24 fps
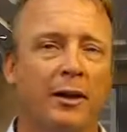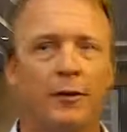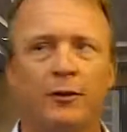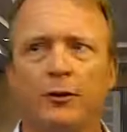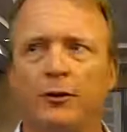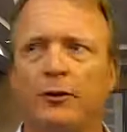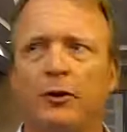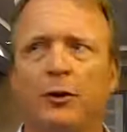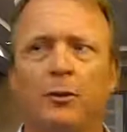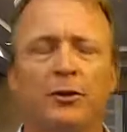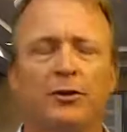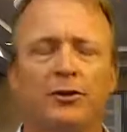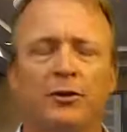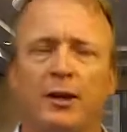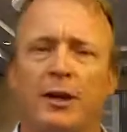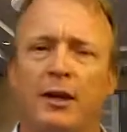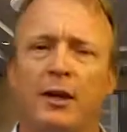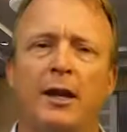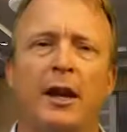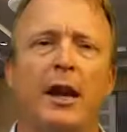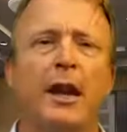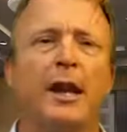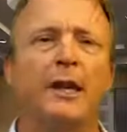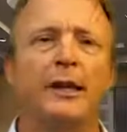covers almost
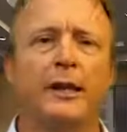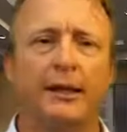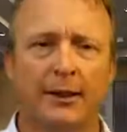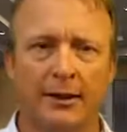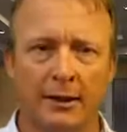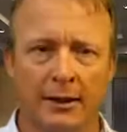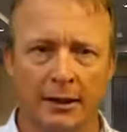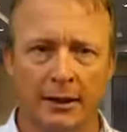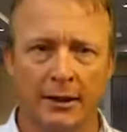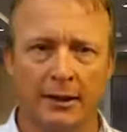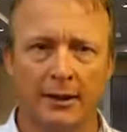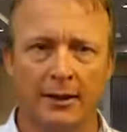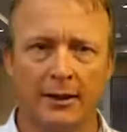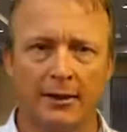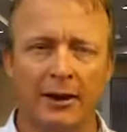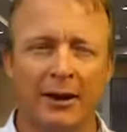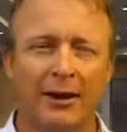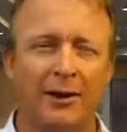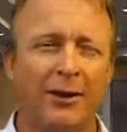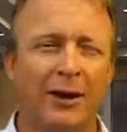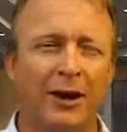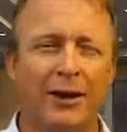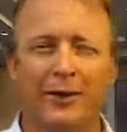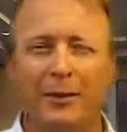anything.
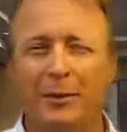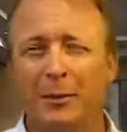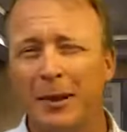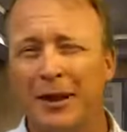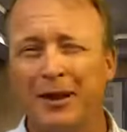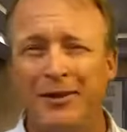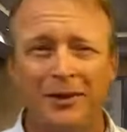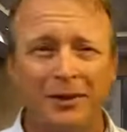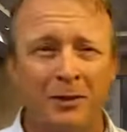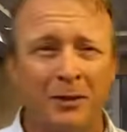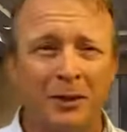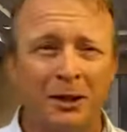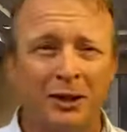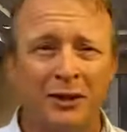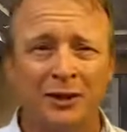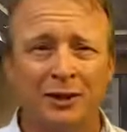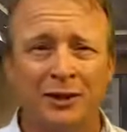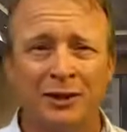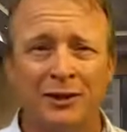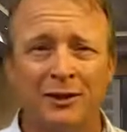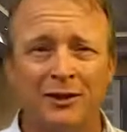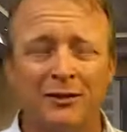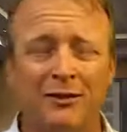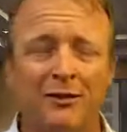They don't have the best
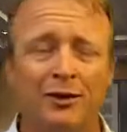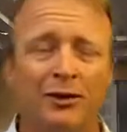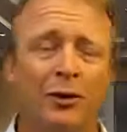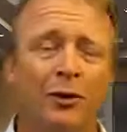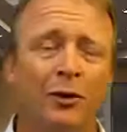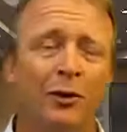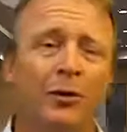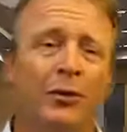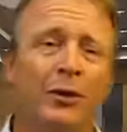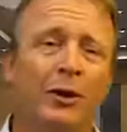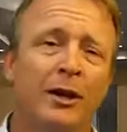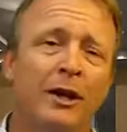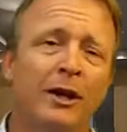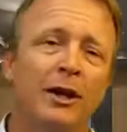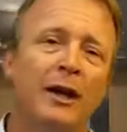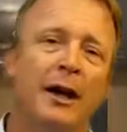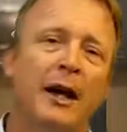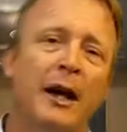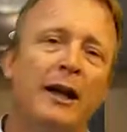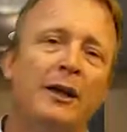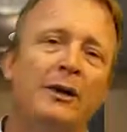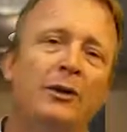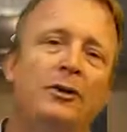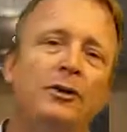commission, so
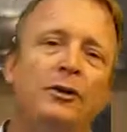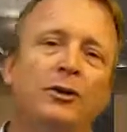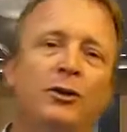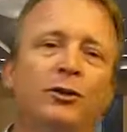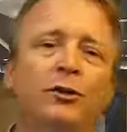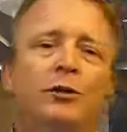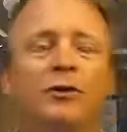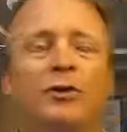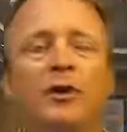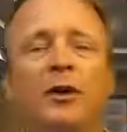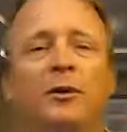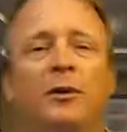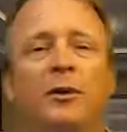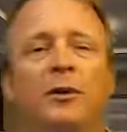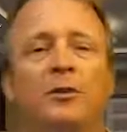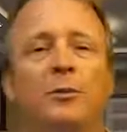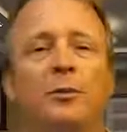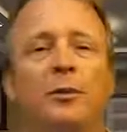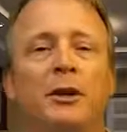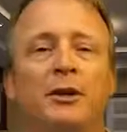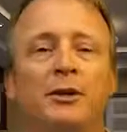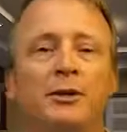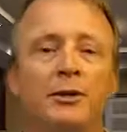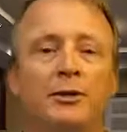I don't use them
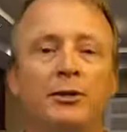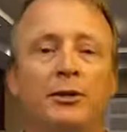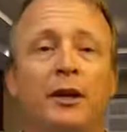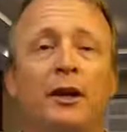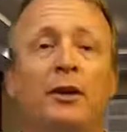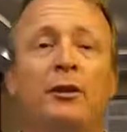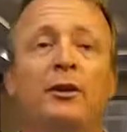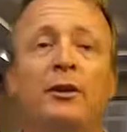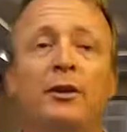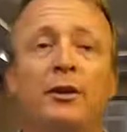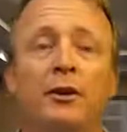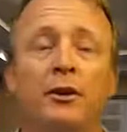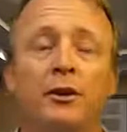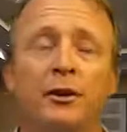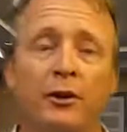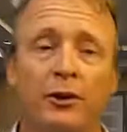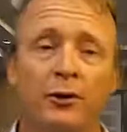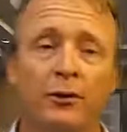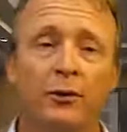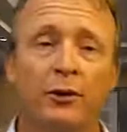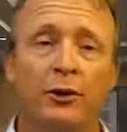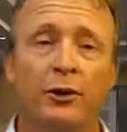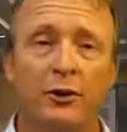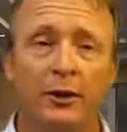as much as other
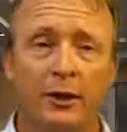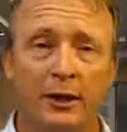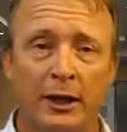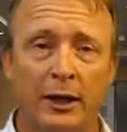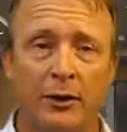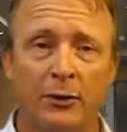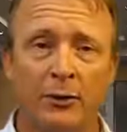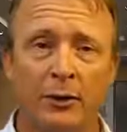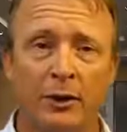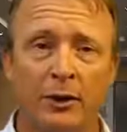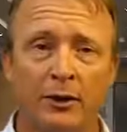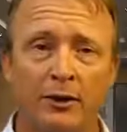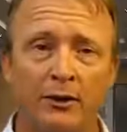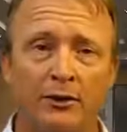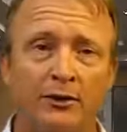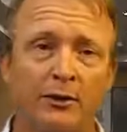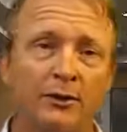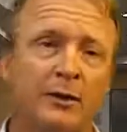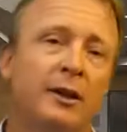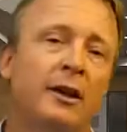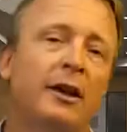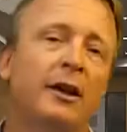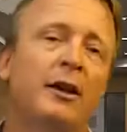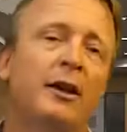affiliate
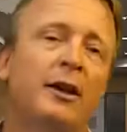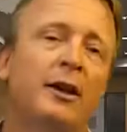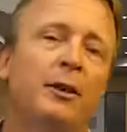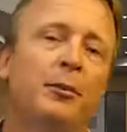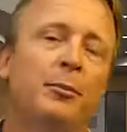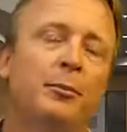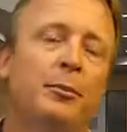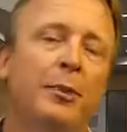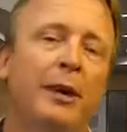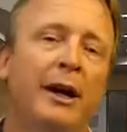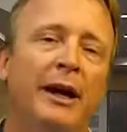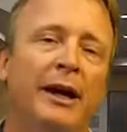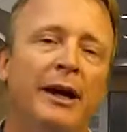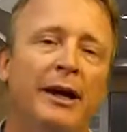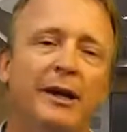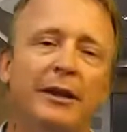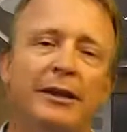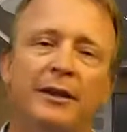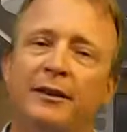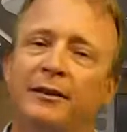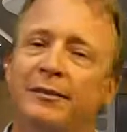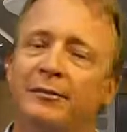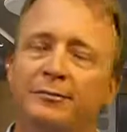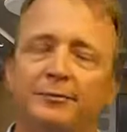networks,
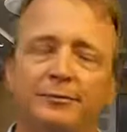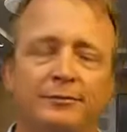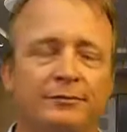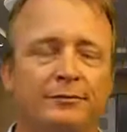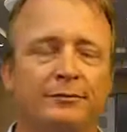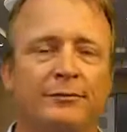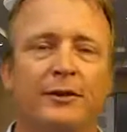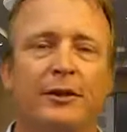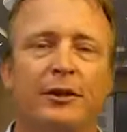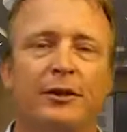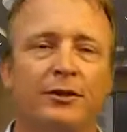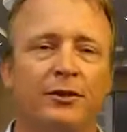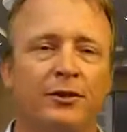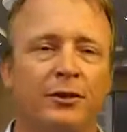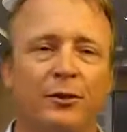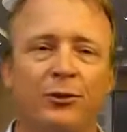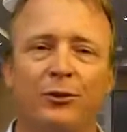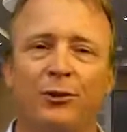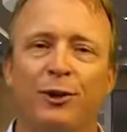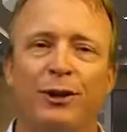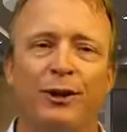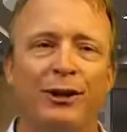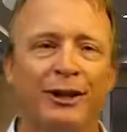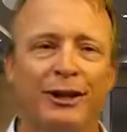but there's an
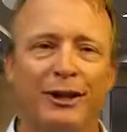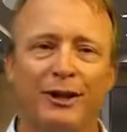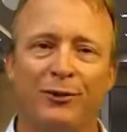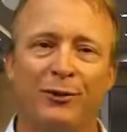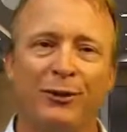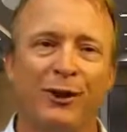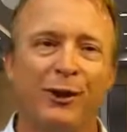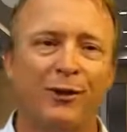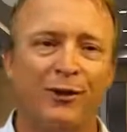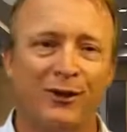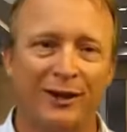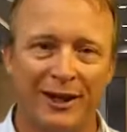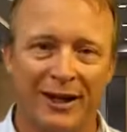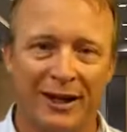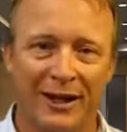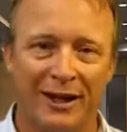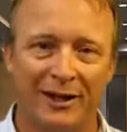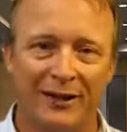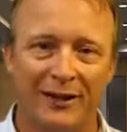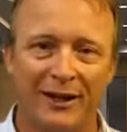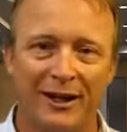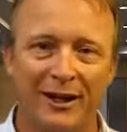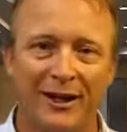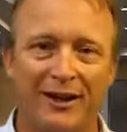affiliate link for everything
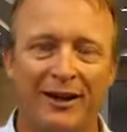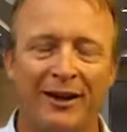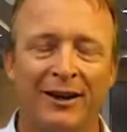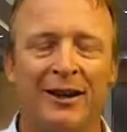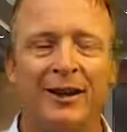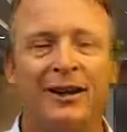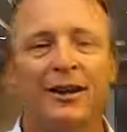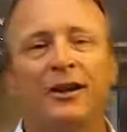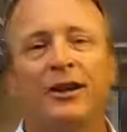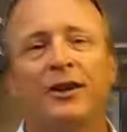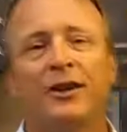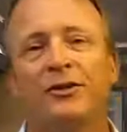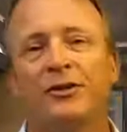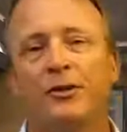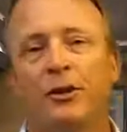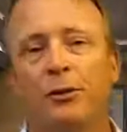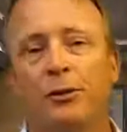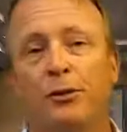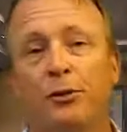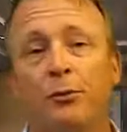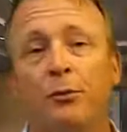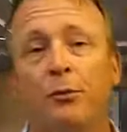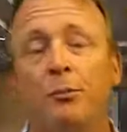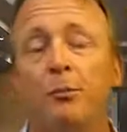out there.
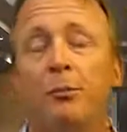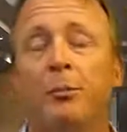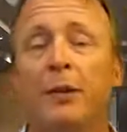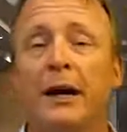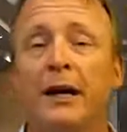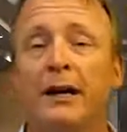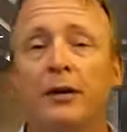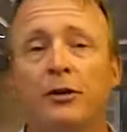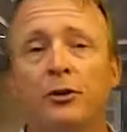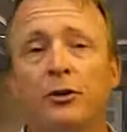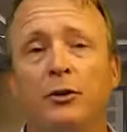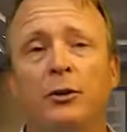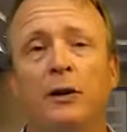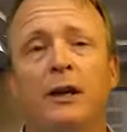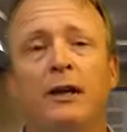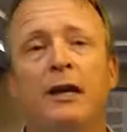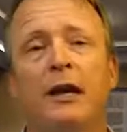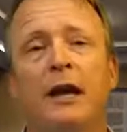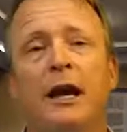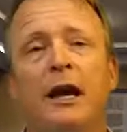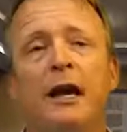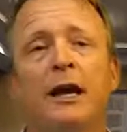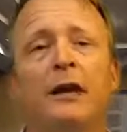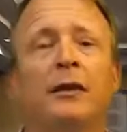So by
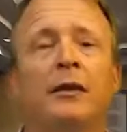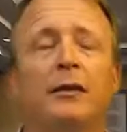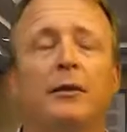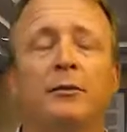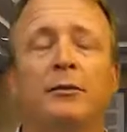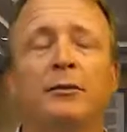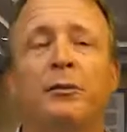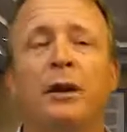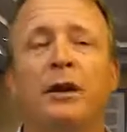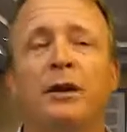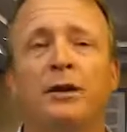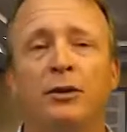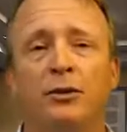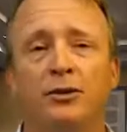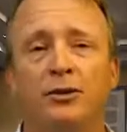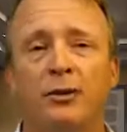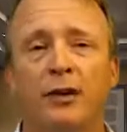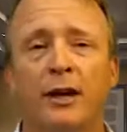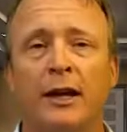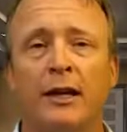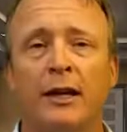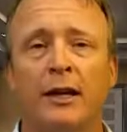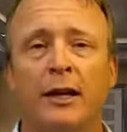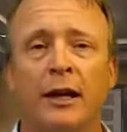doing that, by you
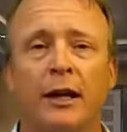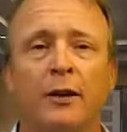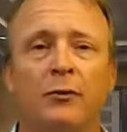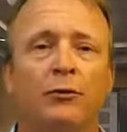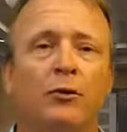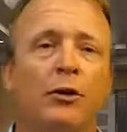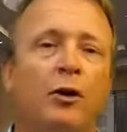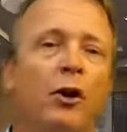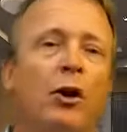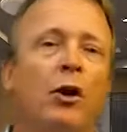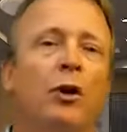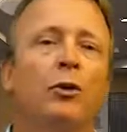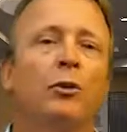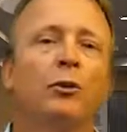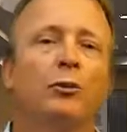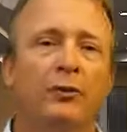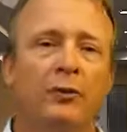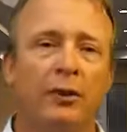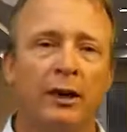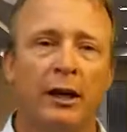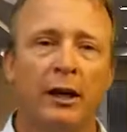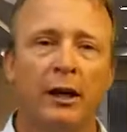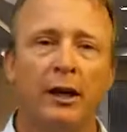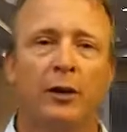signing up for
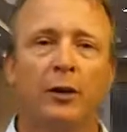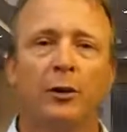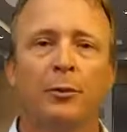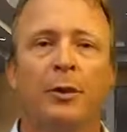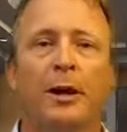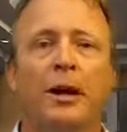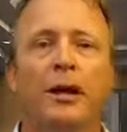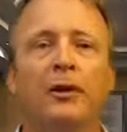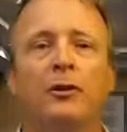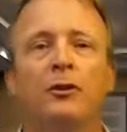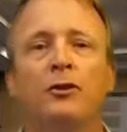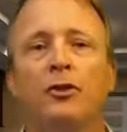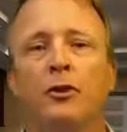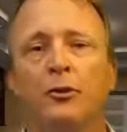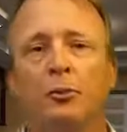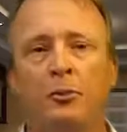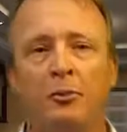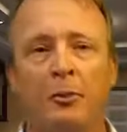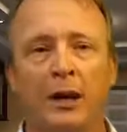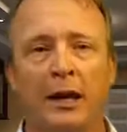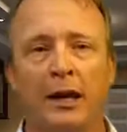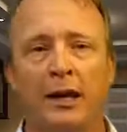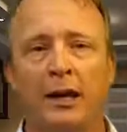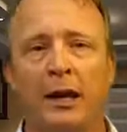hosting or buying a
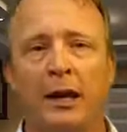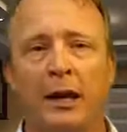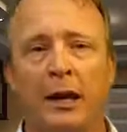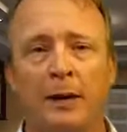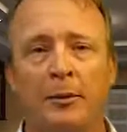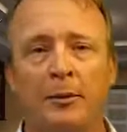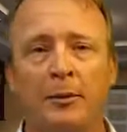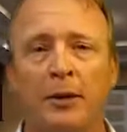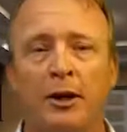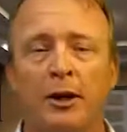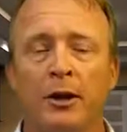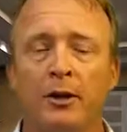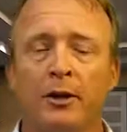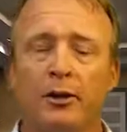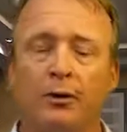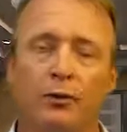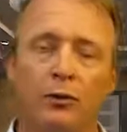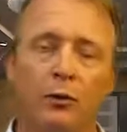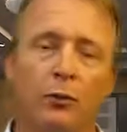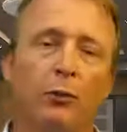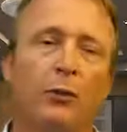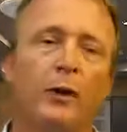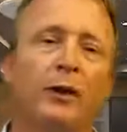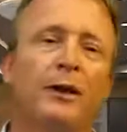domain name
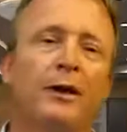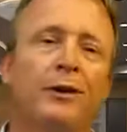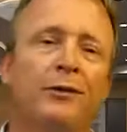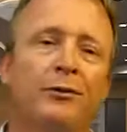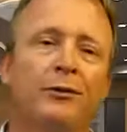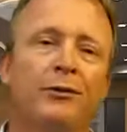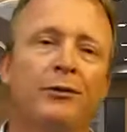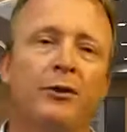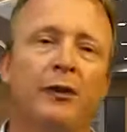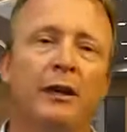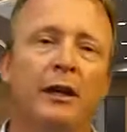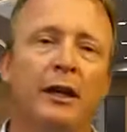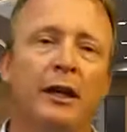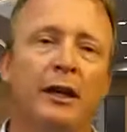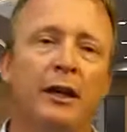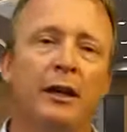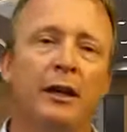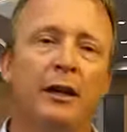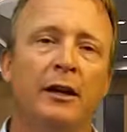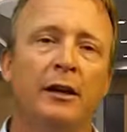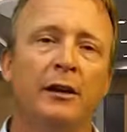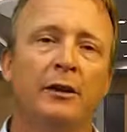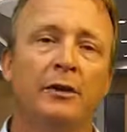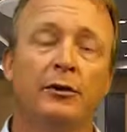through one of
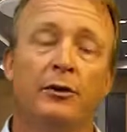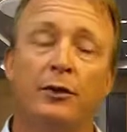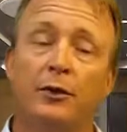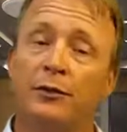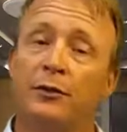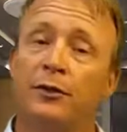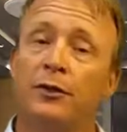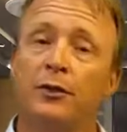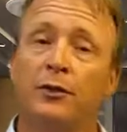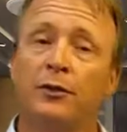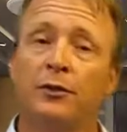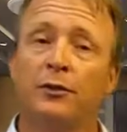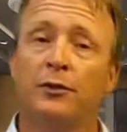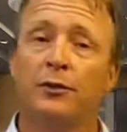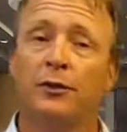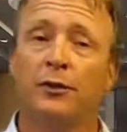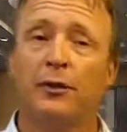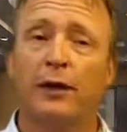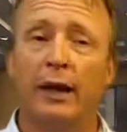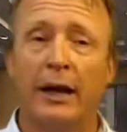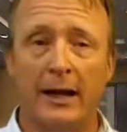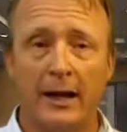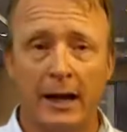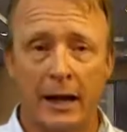the services
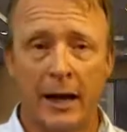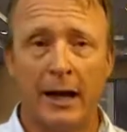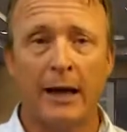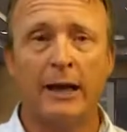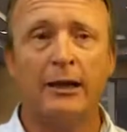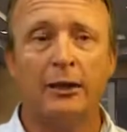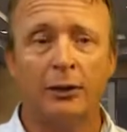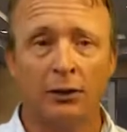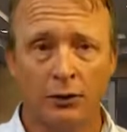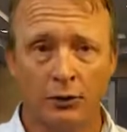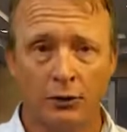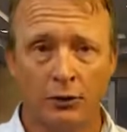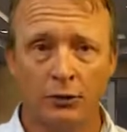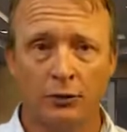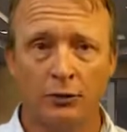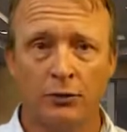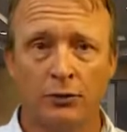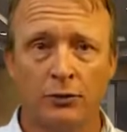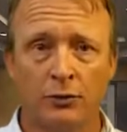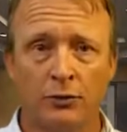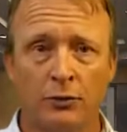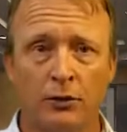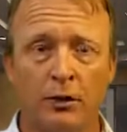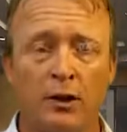that I
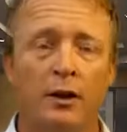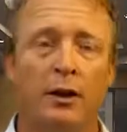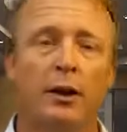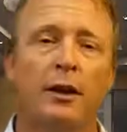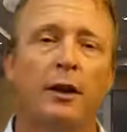use,